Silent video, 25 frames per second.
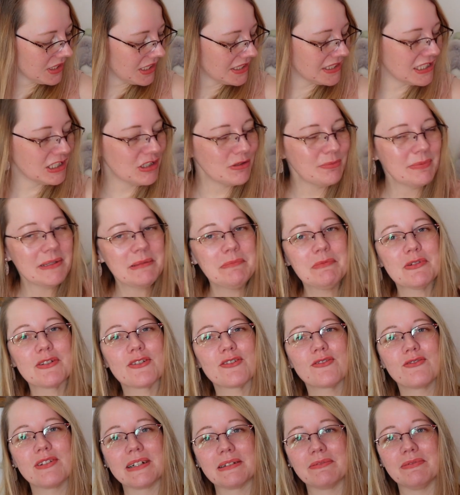need to be more
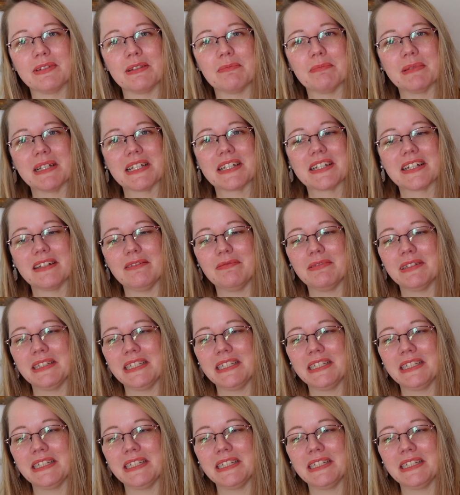strict with myself.